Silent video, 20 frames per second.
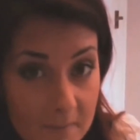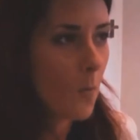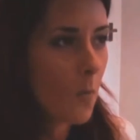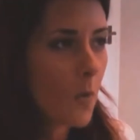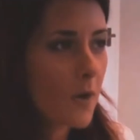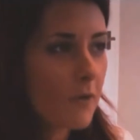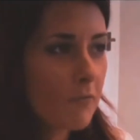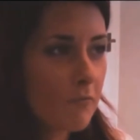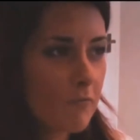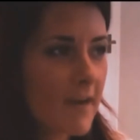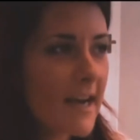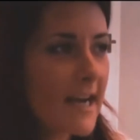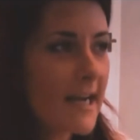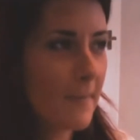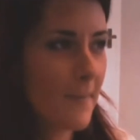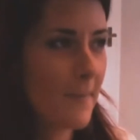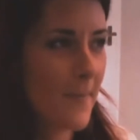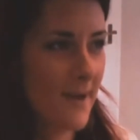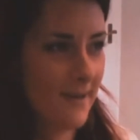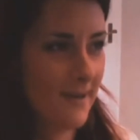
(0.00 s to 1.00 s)
What
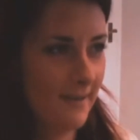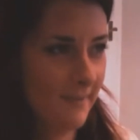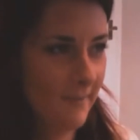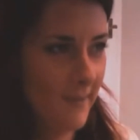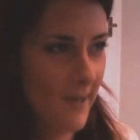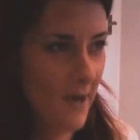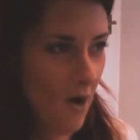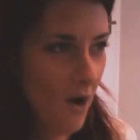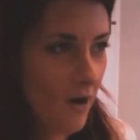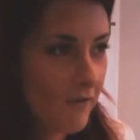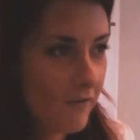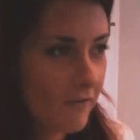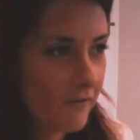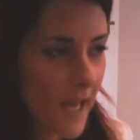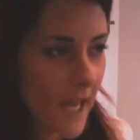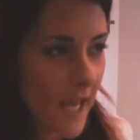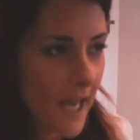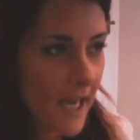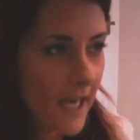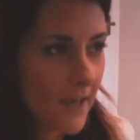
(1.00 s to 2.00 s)
really pisses me off
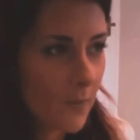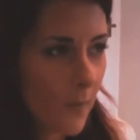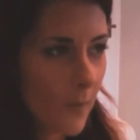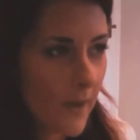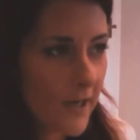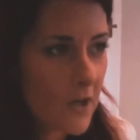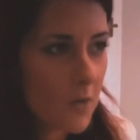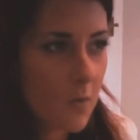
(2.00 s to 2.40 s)
is when